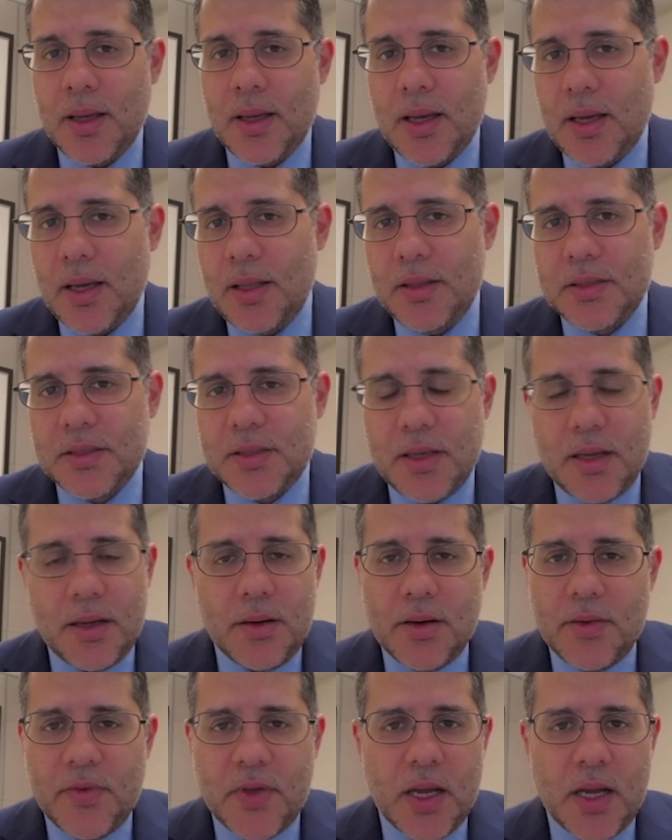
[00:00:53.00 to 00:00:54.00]
And the
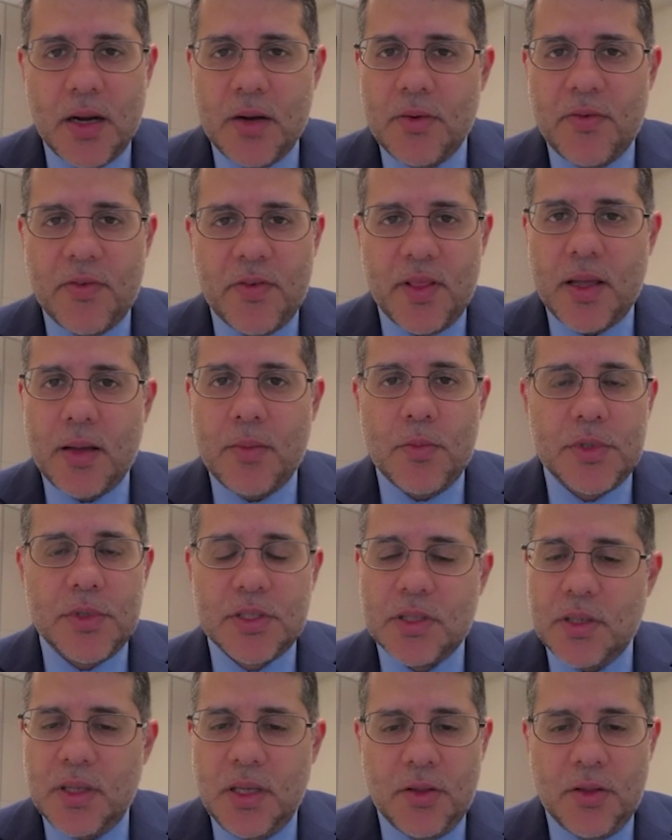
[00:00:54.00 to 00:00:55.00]
standard of care for them was
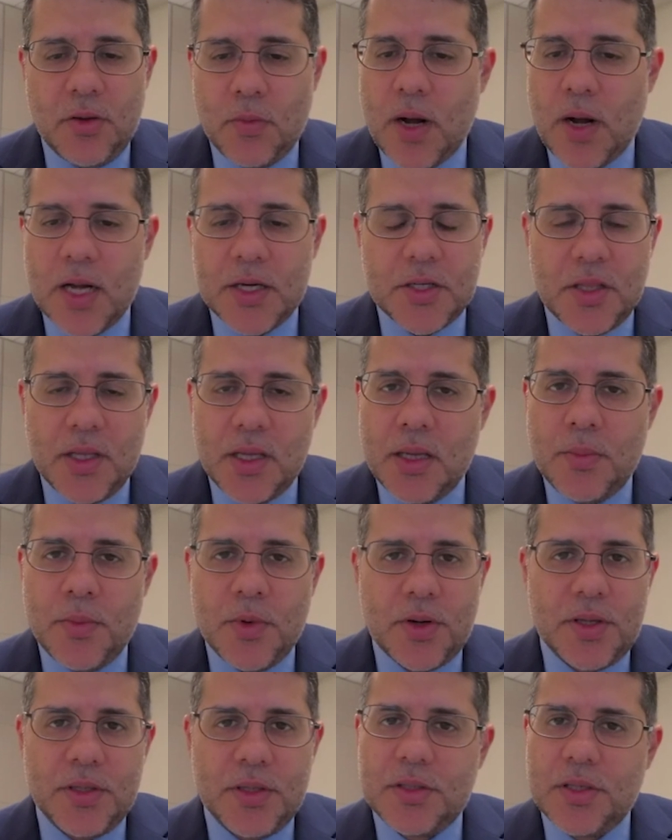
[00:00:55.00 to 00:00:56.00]
to either watch them
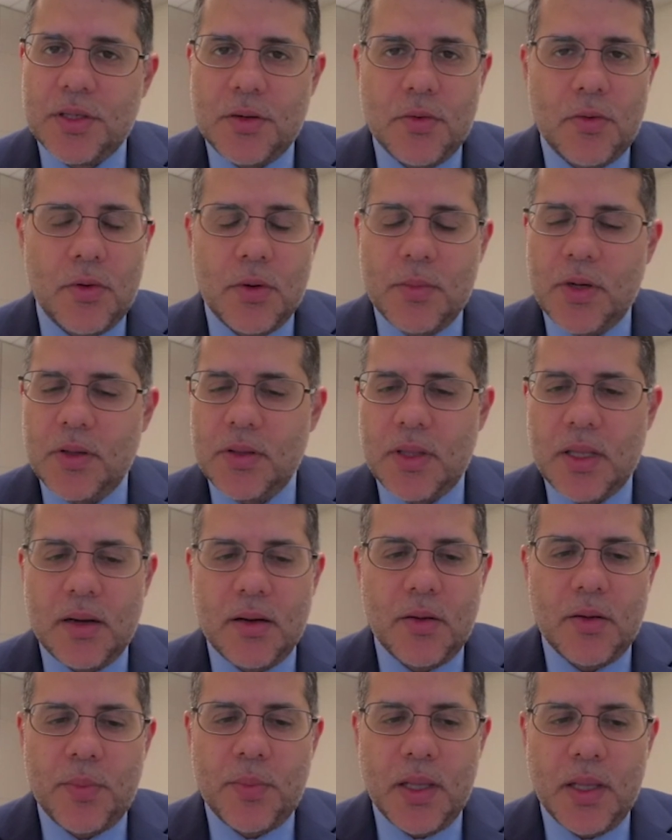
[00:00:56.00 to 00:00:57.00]
or consider hormone
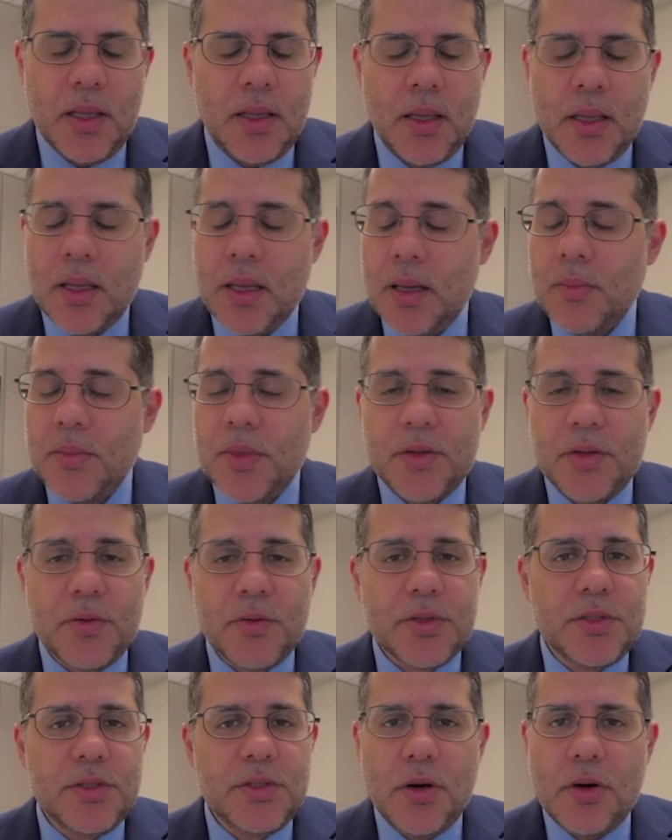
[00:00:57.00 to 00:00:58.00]
therapy. There
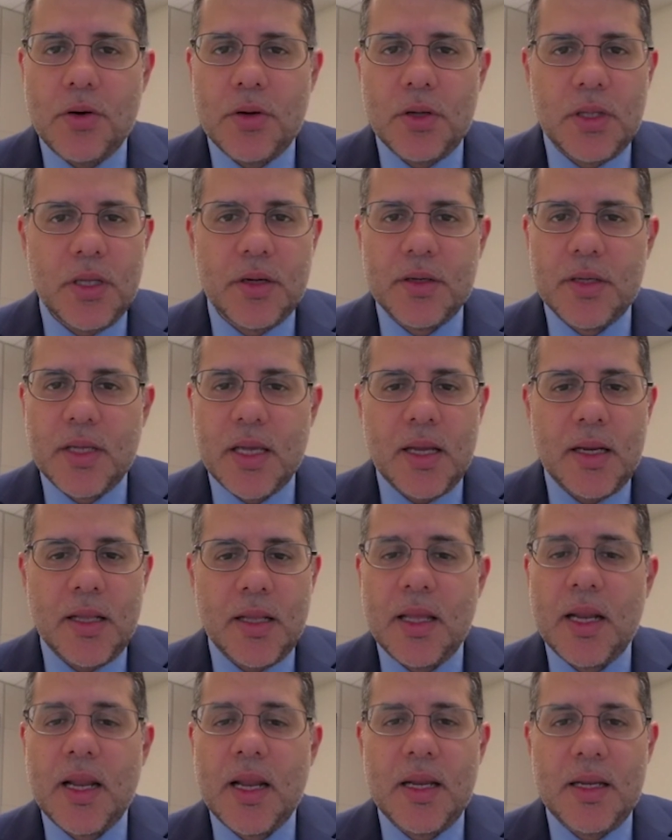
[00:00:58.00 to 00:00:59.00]
was no clear data
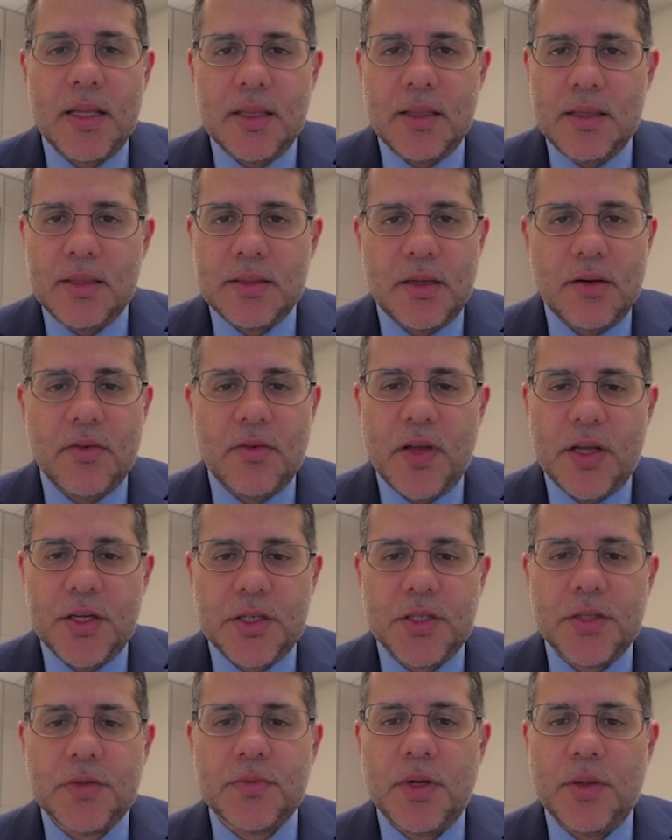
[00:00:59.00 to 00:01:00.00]
that any of these
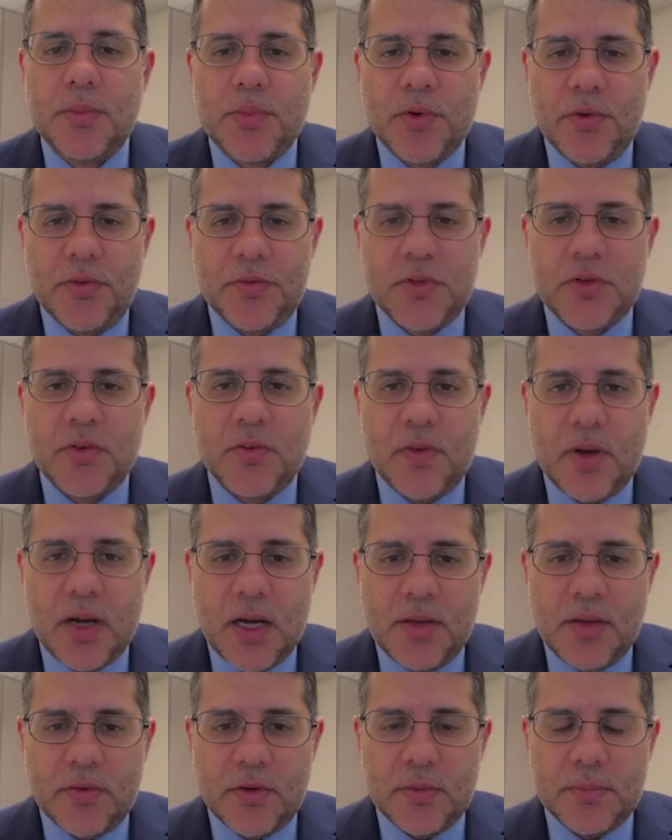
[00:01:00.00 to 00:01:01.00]
interventions would improve
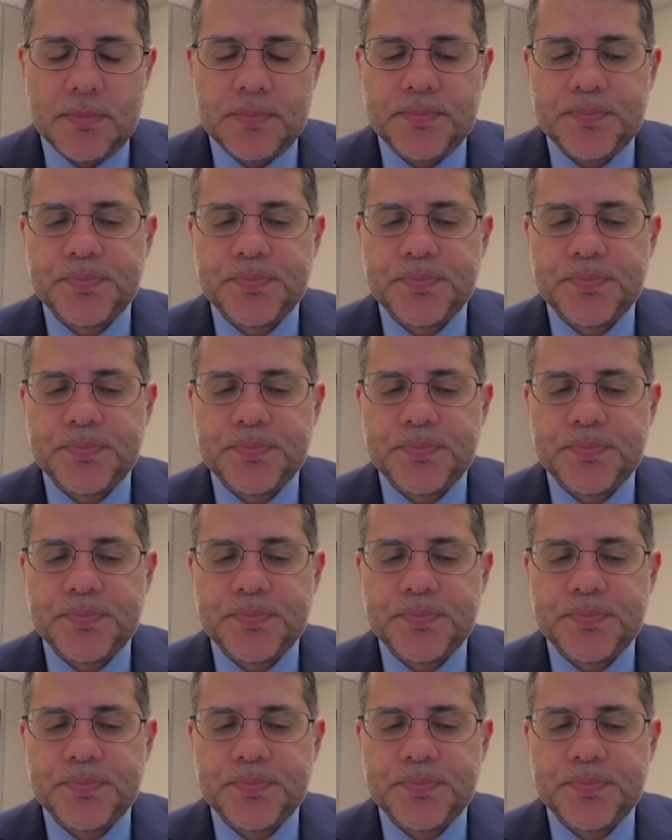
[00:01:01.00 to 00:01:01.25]
survival.